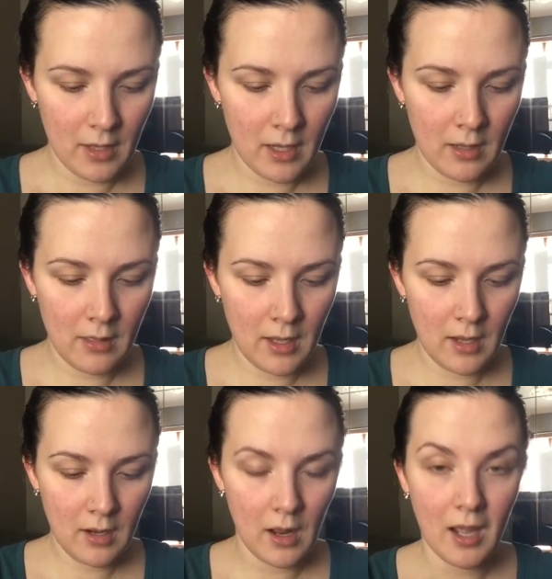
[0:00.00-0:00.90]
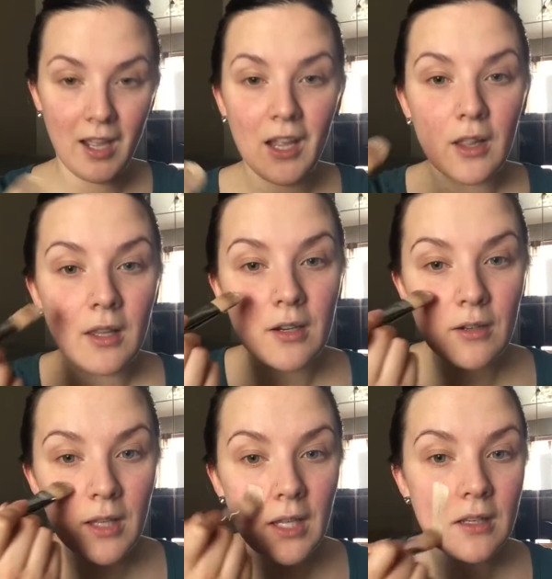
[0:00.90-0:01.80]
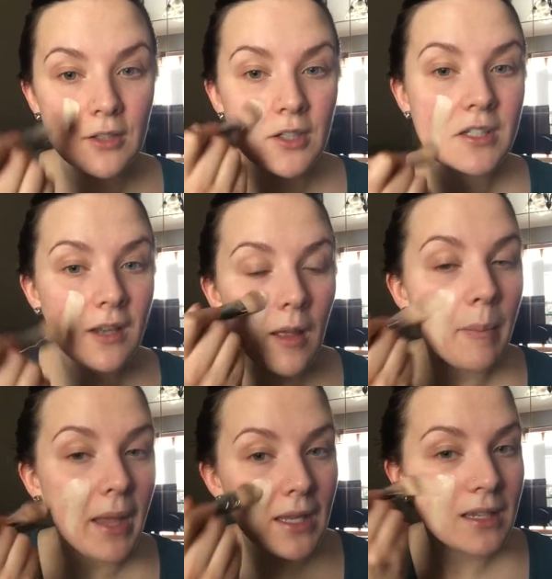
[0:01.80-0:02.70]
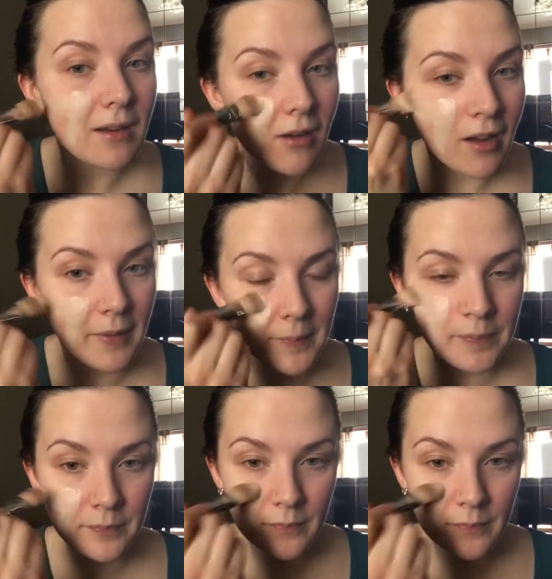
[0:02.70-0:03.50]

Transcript: And then I literally just paint it on.